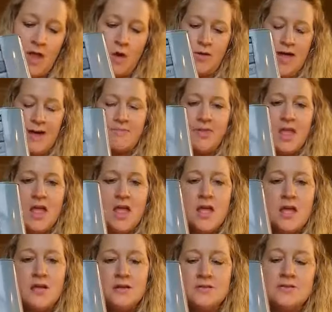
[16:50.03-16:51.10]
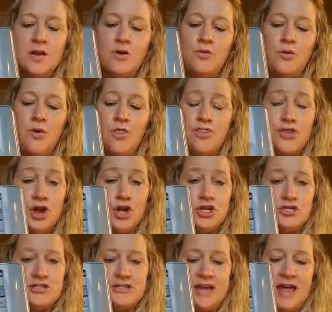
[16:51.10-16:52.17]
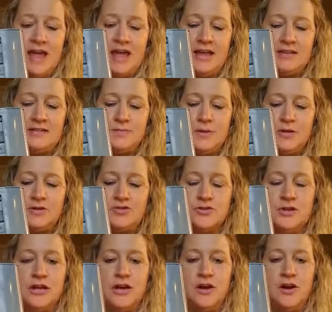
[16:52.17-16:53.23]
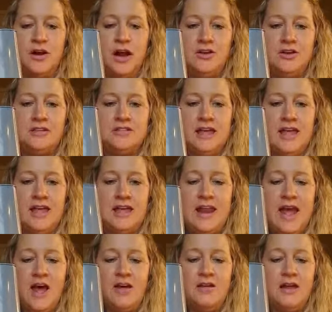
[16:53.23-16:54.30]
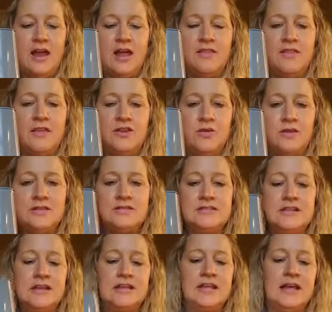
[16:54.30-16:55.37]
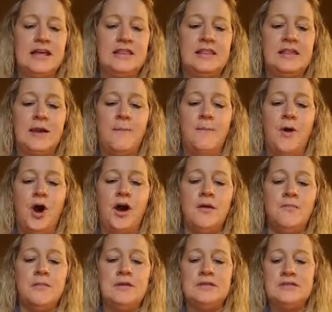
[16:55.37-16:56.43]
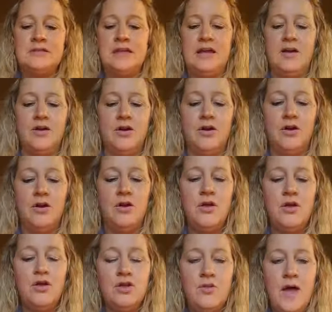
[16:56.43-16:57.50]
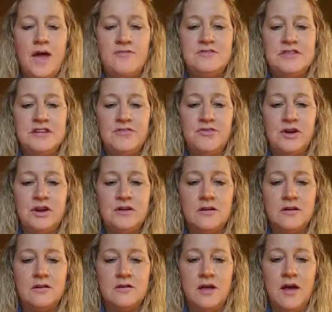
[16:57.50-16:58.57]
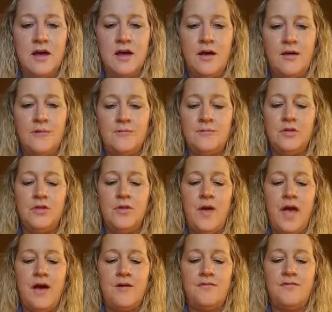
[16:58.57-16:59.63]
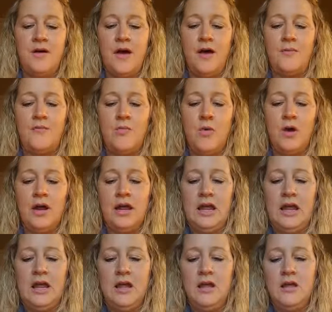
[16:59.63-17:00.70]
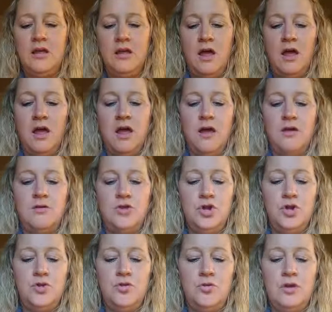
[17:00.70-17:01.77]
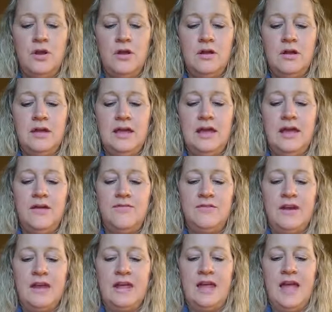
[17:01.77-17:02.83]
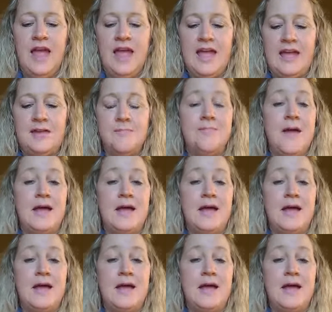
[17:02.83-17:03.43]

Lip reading: Okay. So Thursday's pills are here, and you take it out, and then you can see that the compartments here, you have different, you have morning, noon, evening, and